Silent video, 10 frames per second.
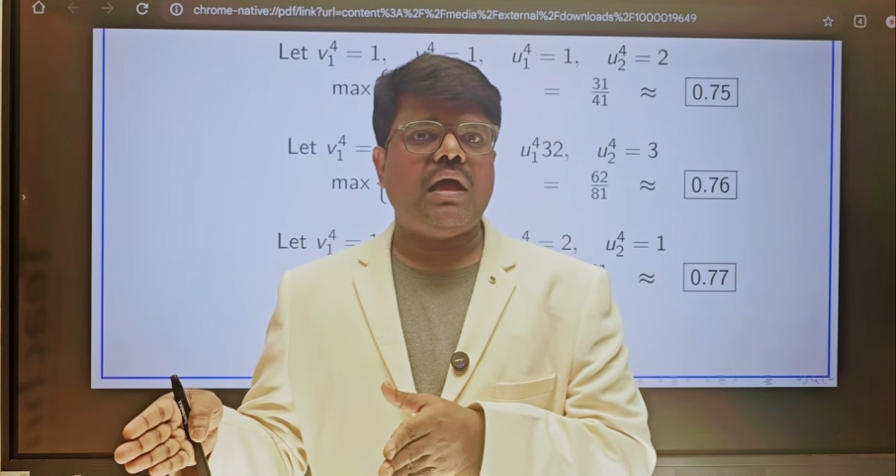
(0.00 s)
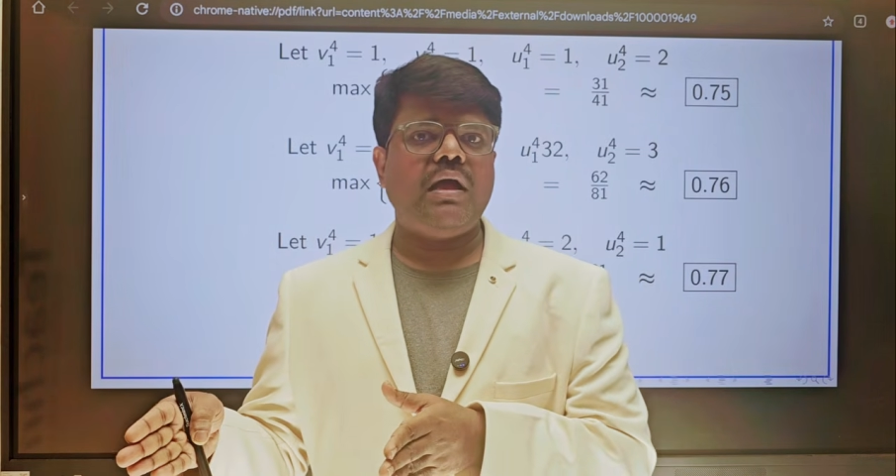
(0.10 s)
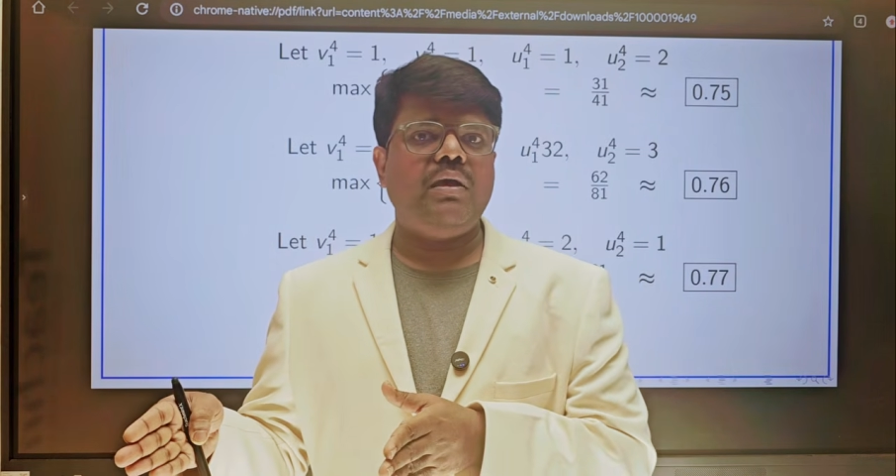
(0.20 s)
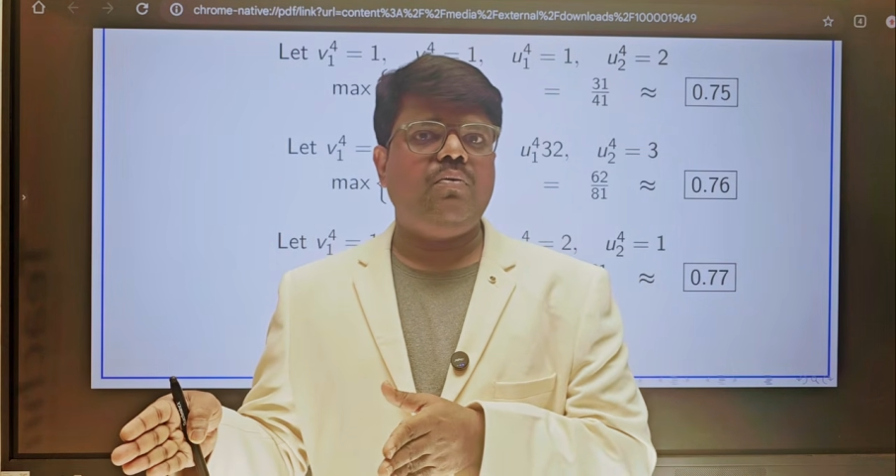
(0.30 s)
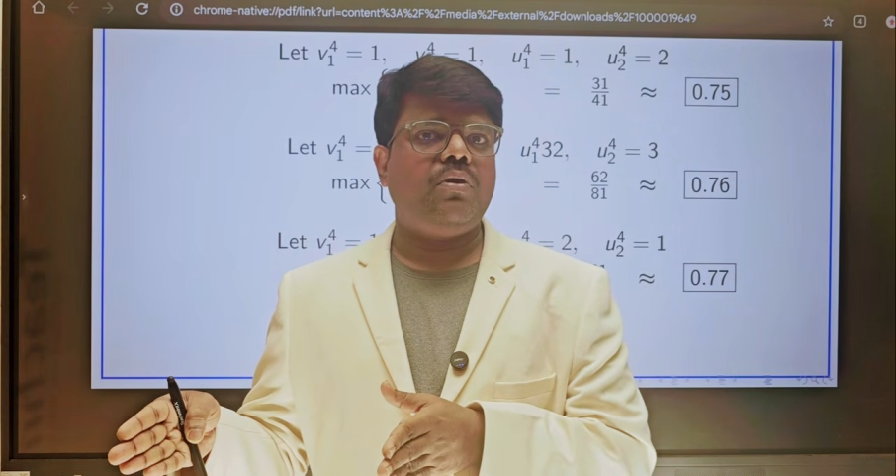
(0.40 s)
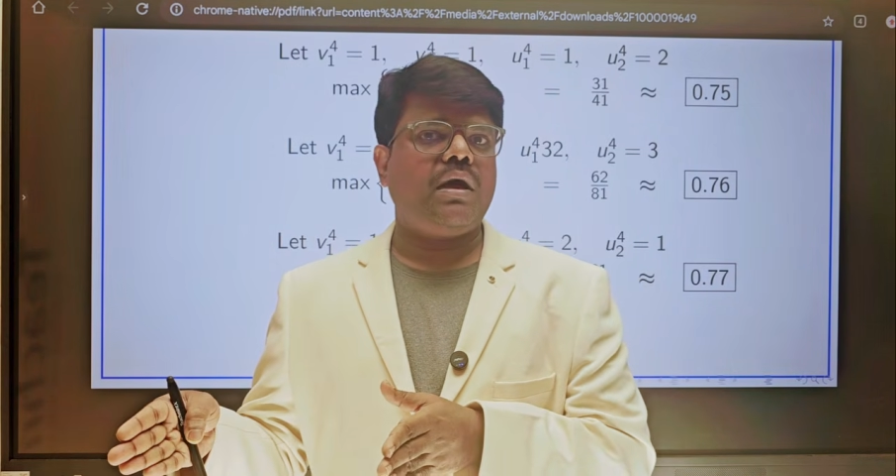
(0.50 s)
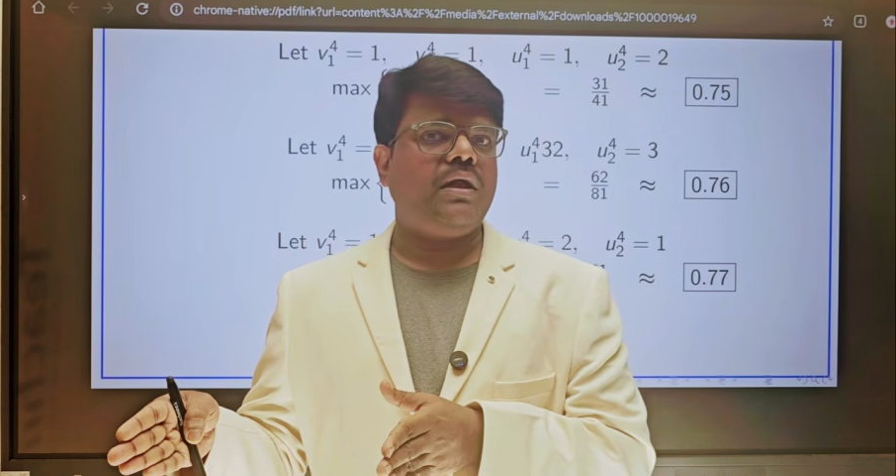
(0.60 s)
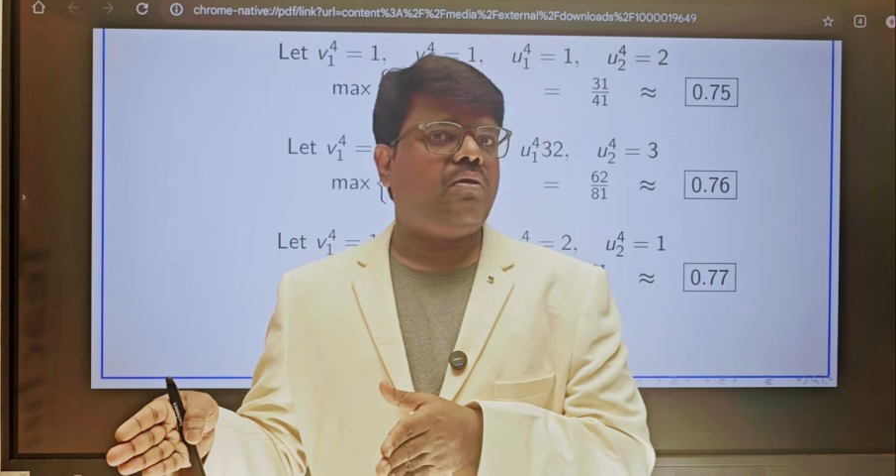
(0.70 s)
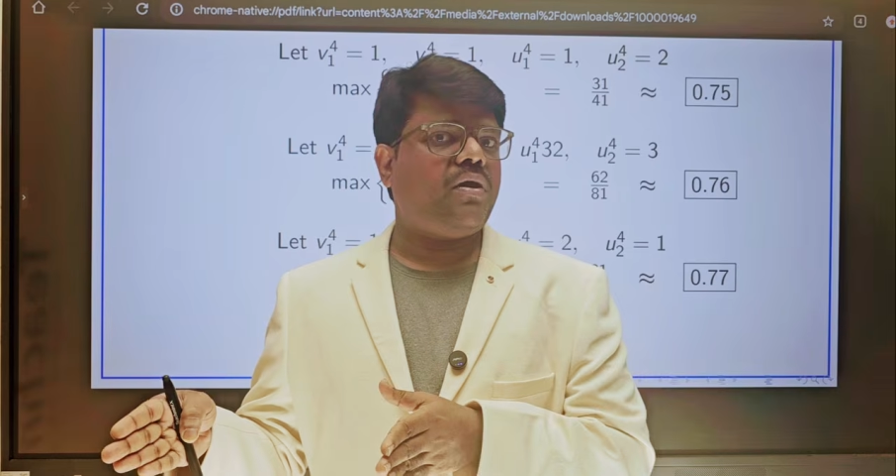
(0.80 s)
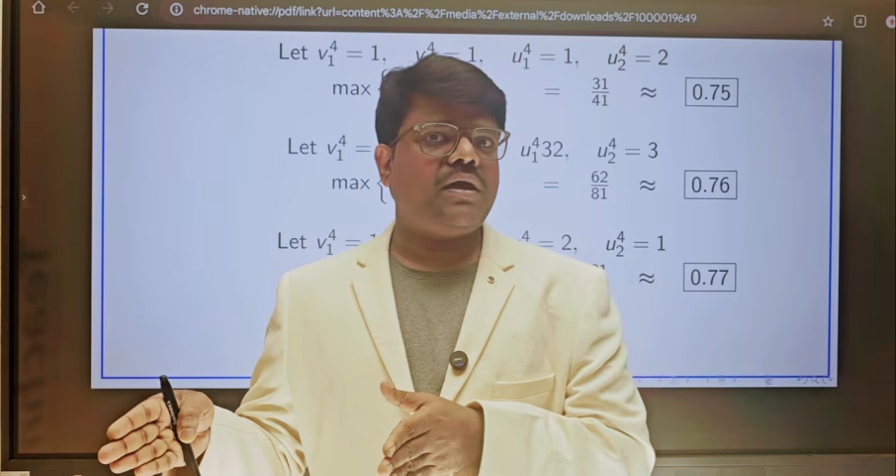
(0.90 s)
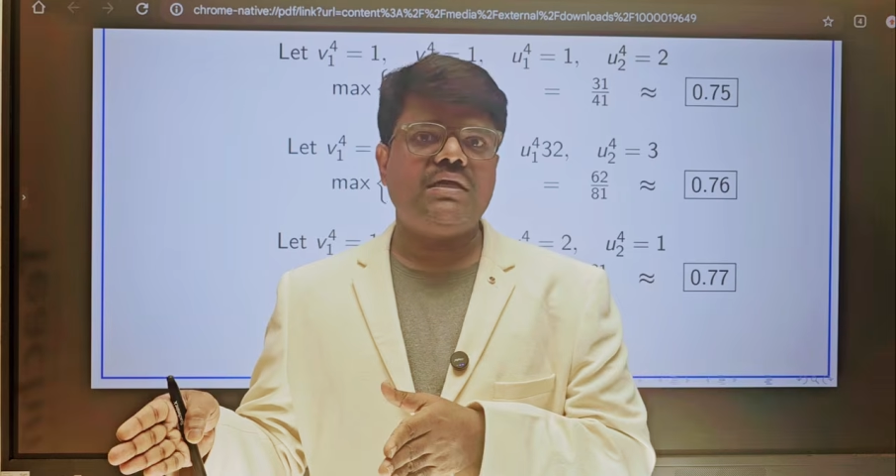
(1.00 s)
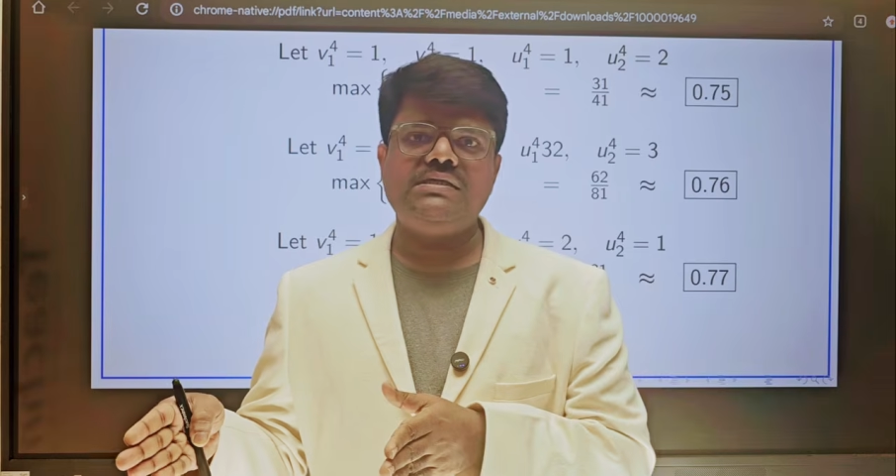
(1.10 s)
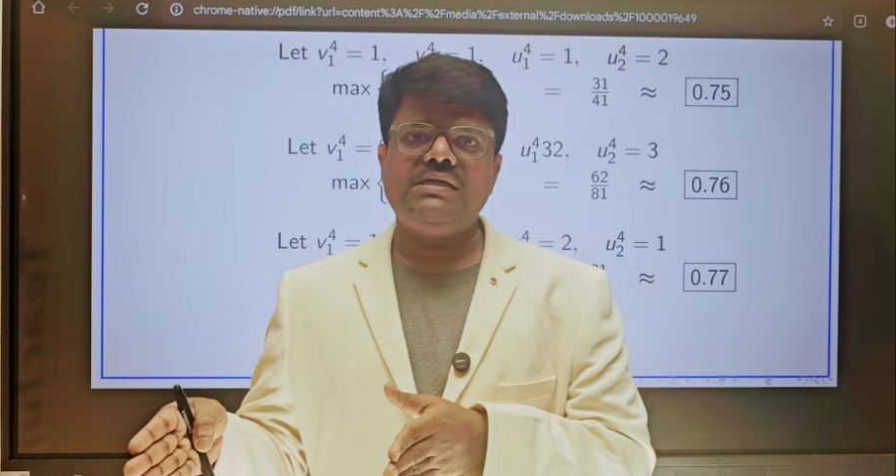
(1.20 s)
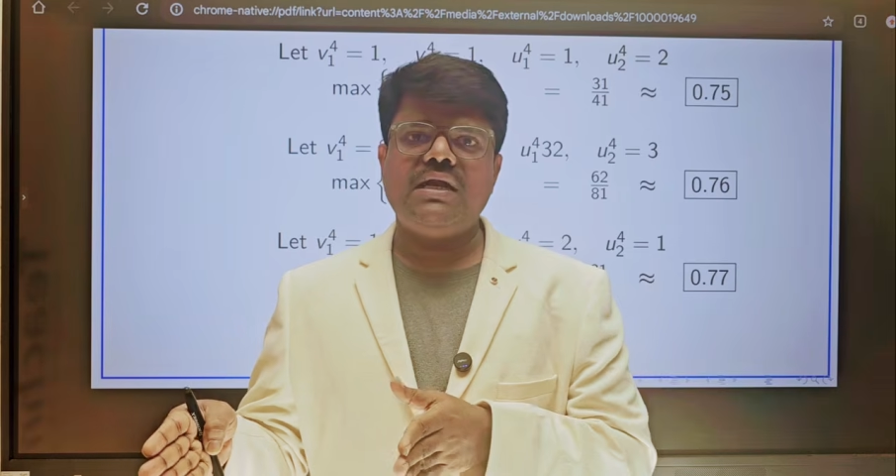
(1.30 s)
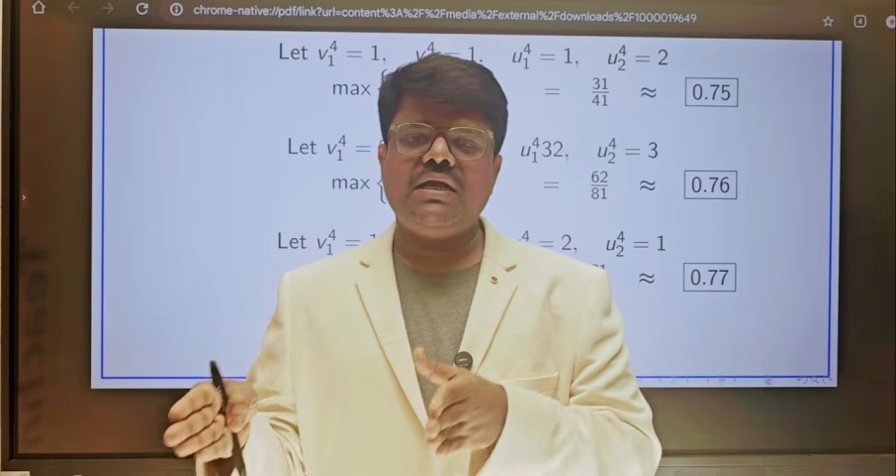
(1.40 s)
I not
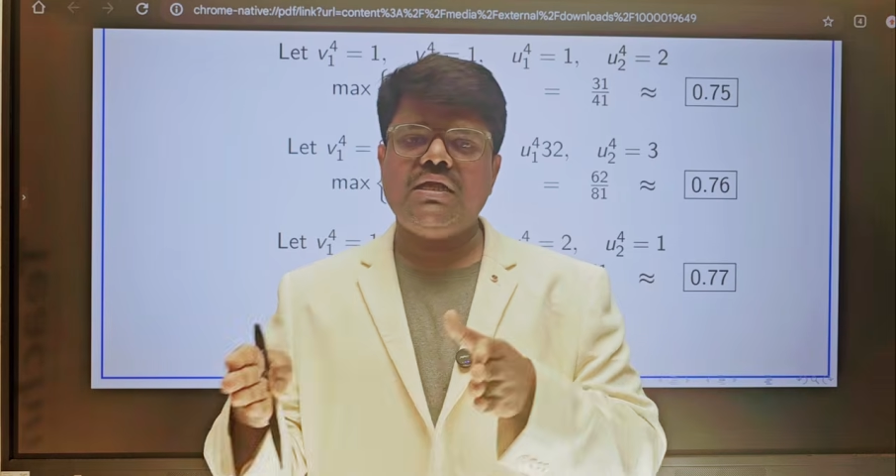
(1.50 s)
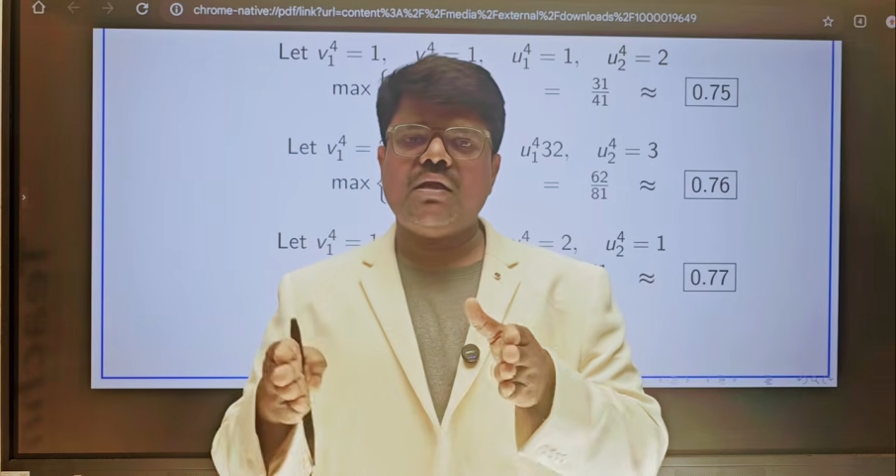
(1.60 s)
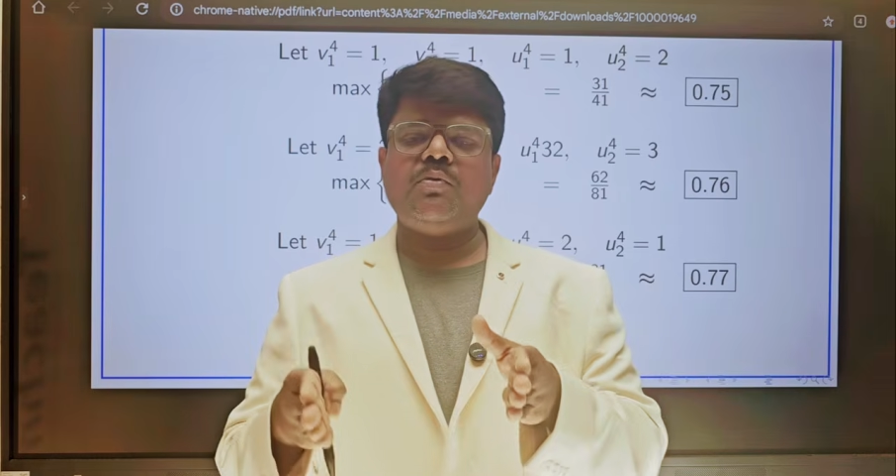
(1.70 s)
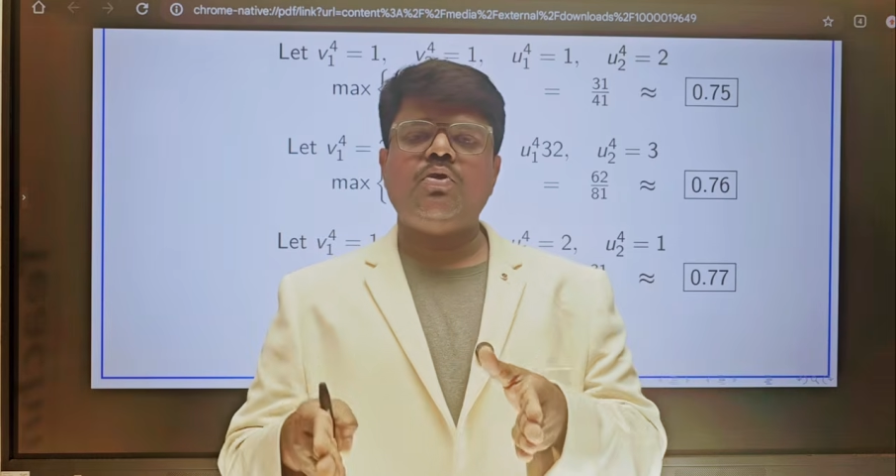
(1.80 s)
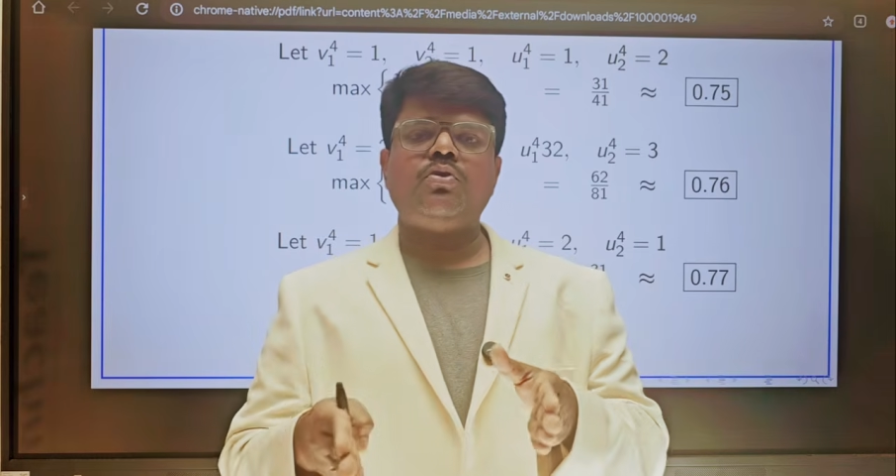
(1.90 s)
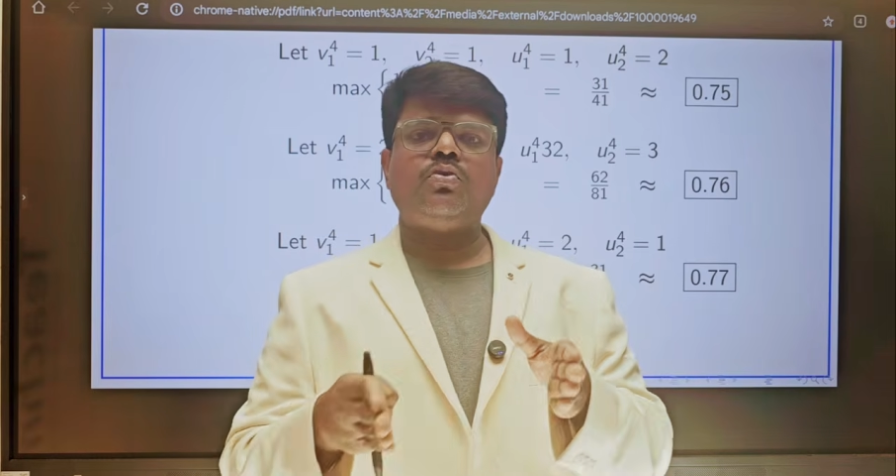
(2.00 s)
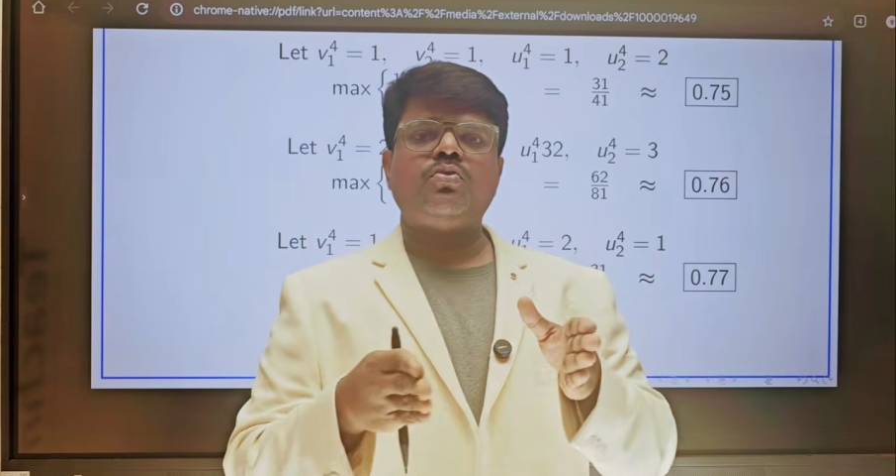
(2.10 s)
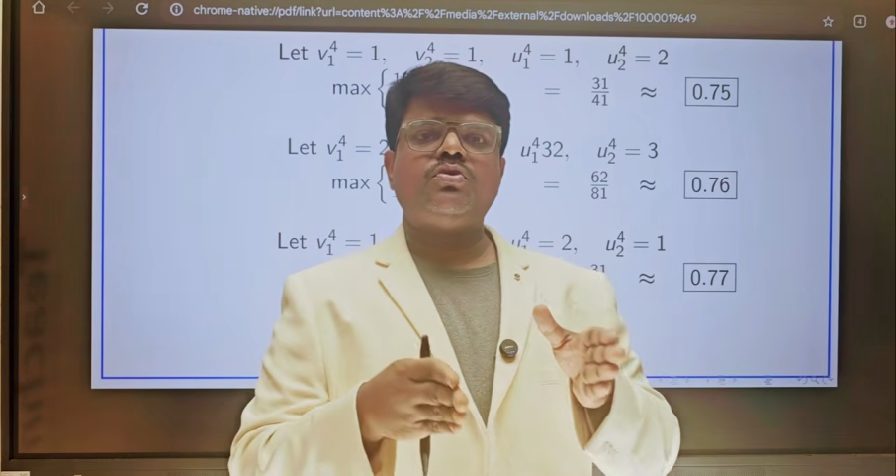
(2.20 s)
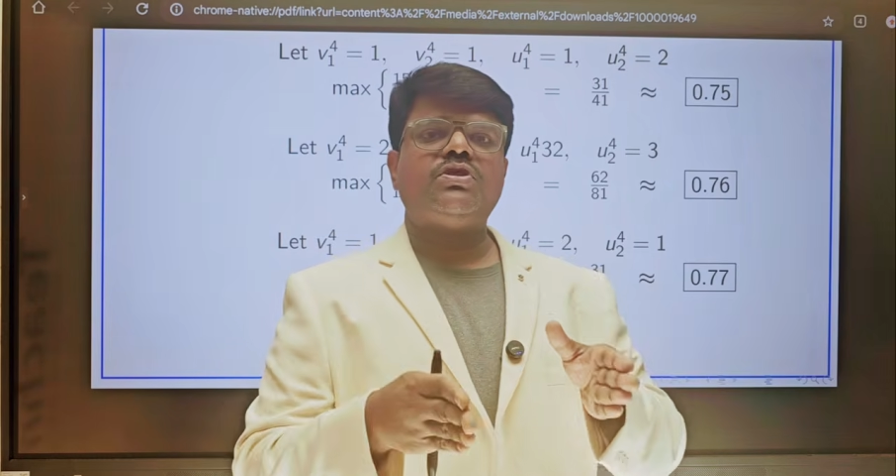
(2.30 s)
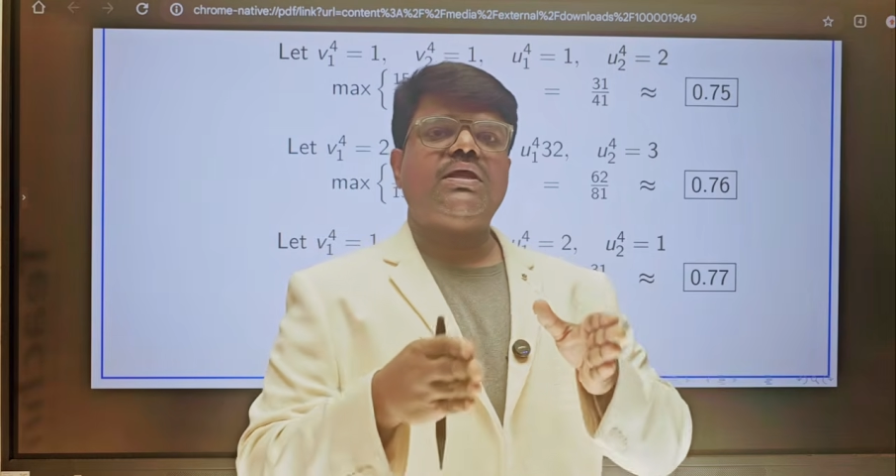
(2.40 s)
consider DMU2,